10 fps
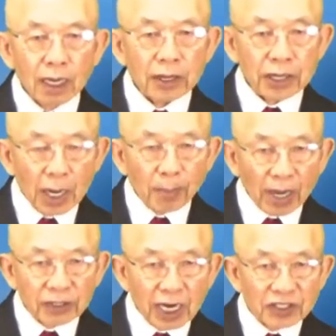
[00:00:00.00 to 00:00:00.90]
Dear
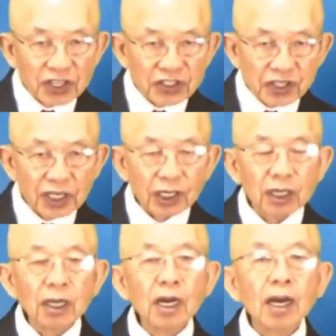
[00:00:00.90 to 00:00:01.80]
brother and sister,
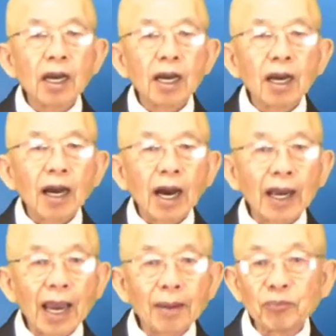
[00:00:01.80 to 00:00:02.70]
I
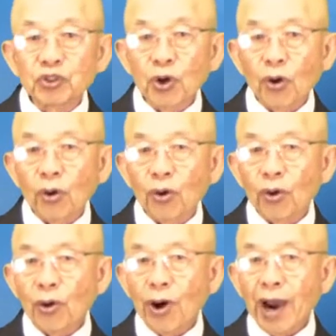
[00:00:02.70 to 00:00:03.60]
am
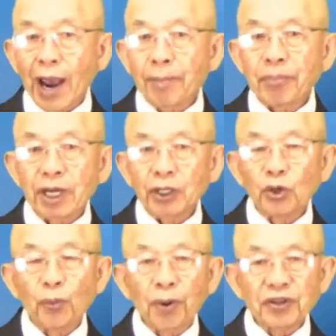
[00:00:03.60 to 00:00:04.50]
so happy to
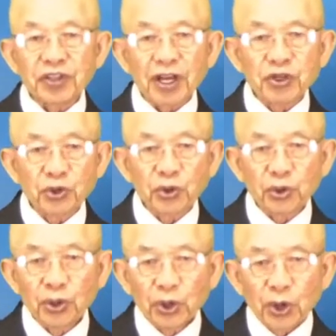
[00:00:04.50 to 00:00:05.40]
present
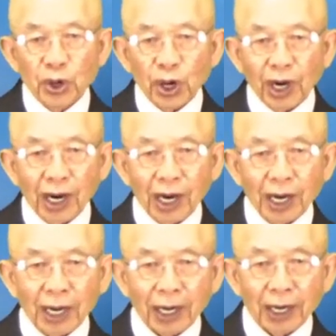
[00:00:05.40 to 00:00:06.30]
you
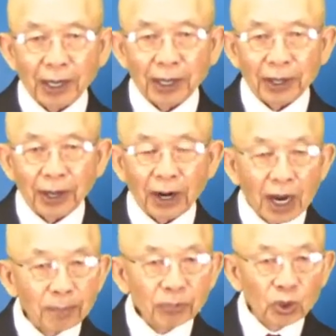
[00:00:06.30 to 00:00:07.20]
uh,
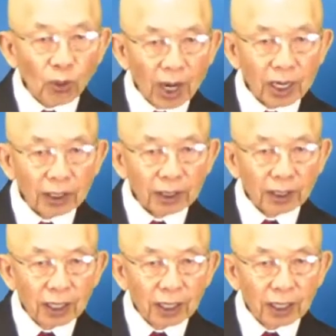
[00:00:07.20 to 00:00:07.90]
Love to Learn.